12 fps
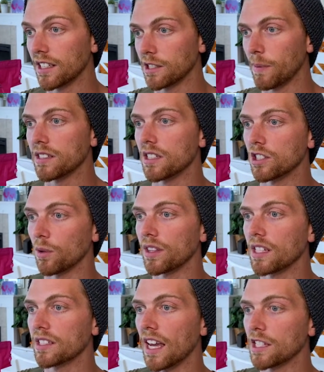expenses, so in
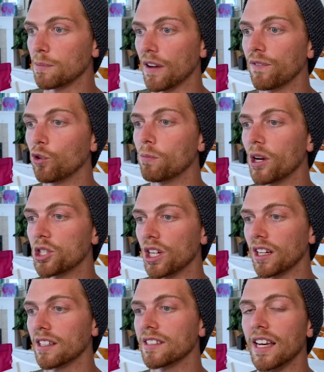this case, my food
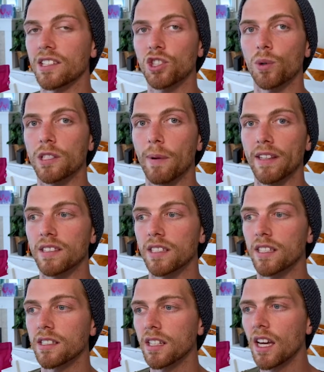budget contains 2
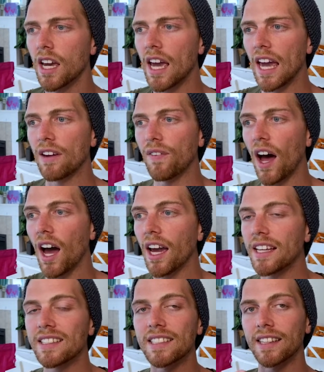expenses, if
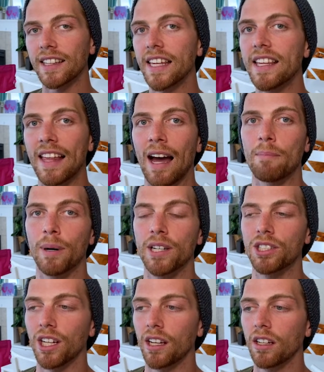I delete that
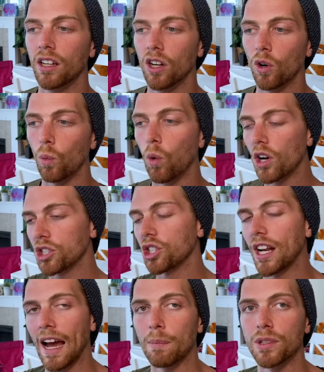budget, what
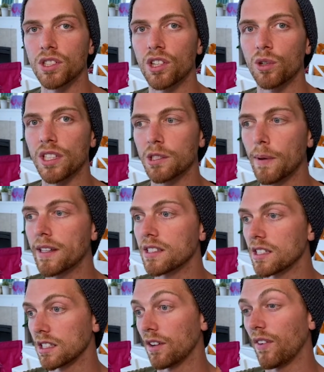should happen to those
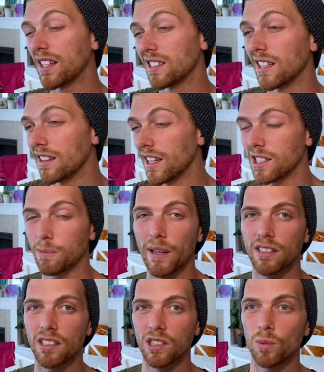expenses? And if I delete the
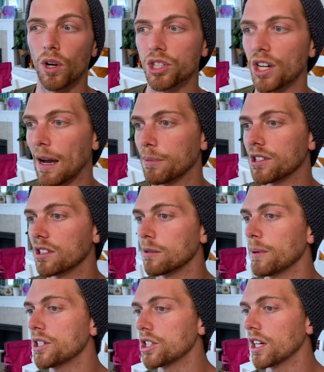expenses, what should happen to the
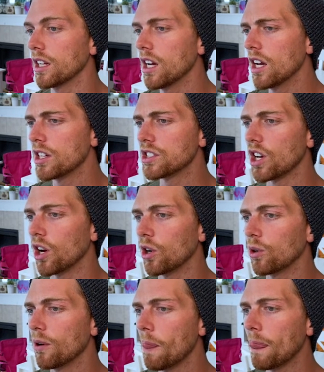budget?
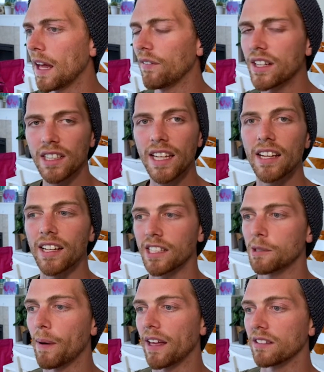So if I delete an
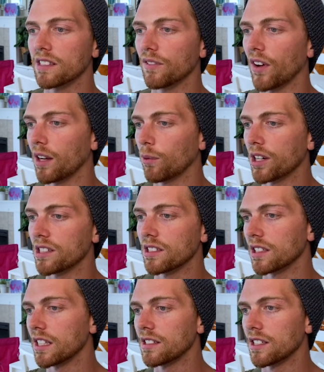expense, if I wanted to
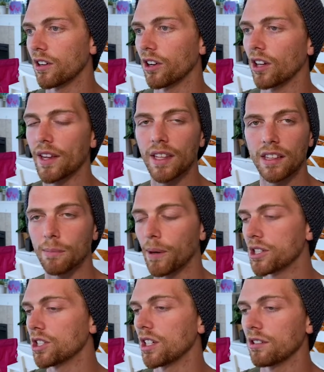delete cereal, I think the
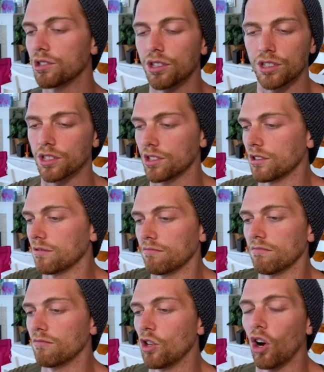budget should just
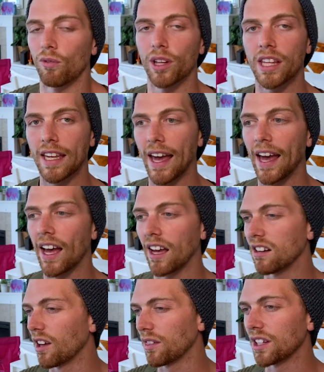not really
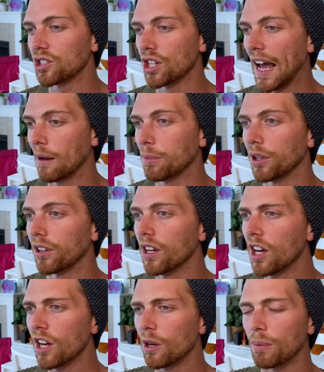care, nothing should happen.
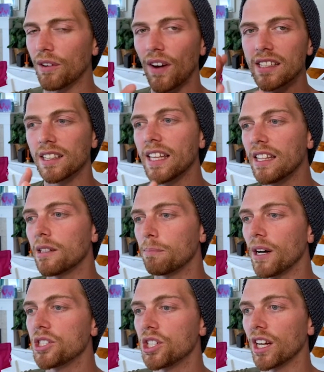But if I delete the
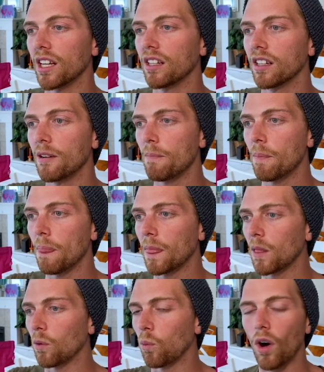budget,
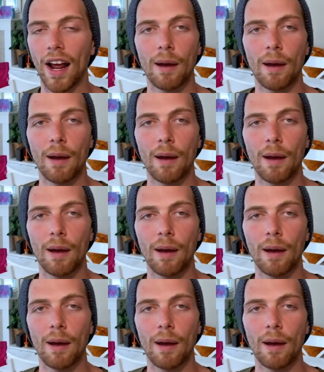what